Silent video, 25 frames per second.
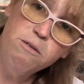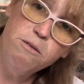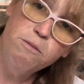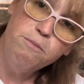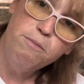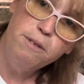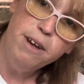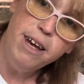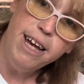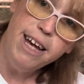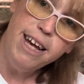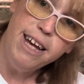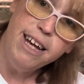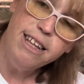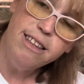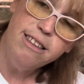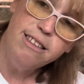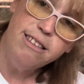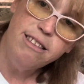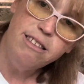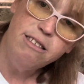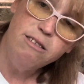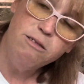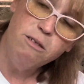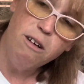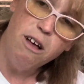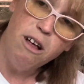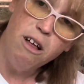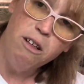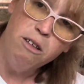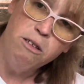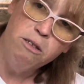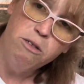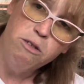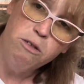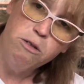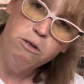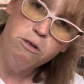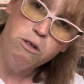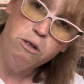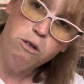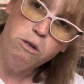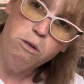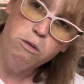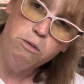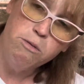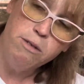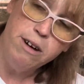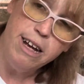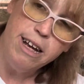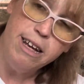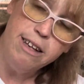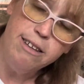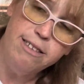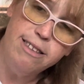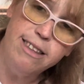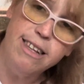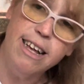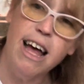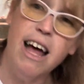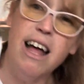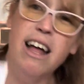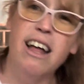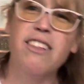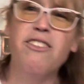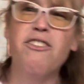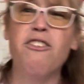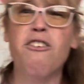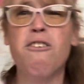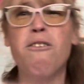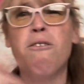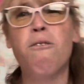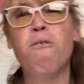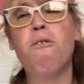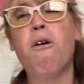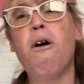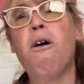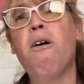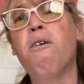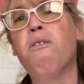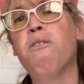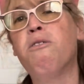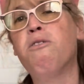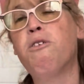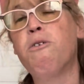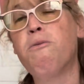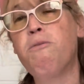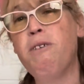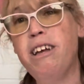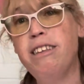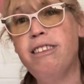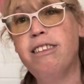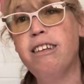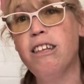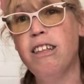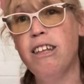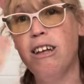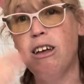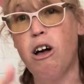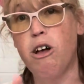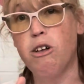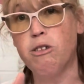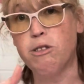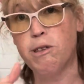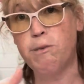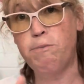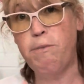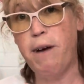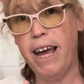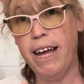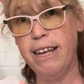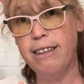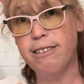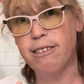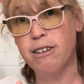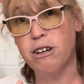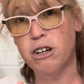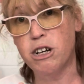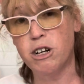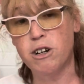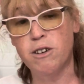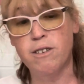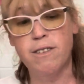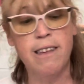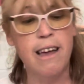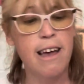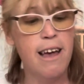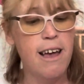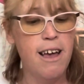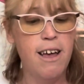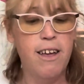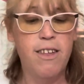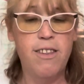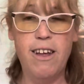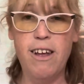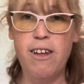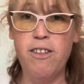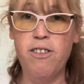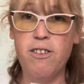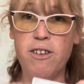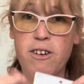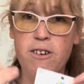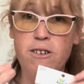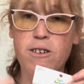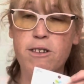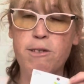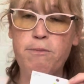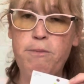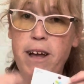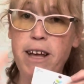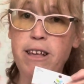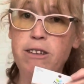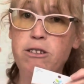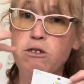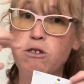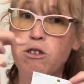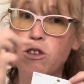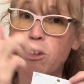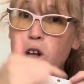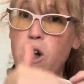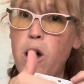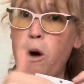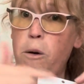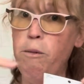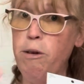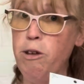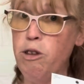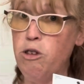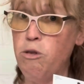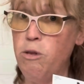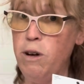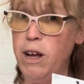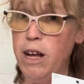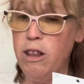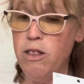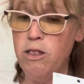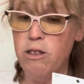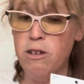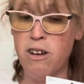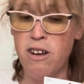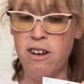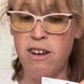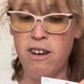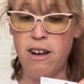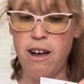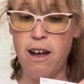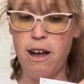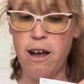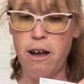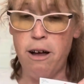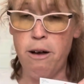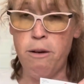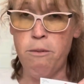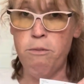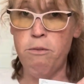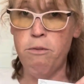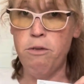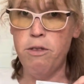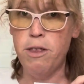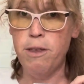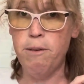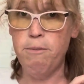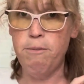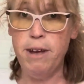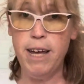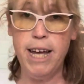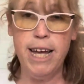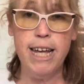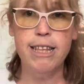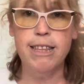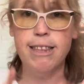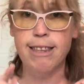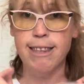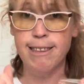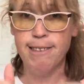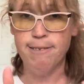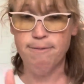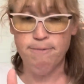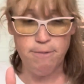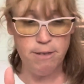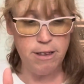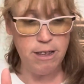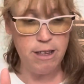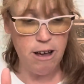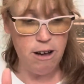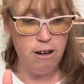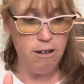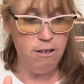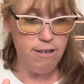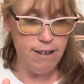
beads. Well, they're little rings. They're basically called spacers. And there's spacers to go between the beads. So,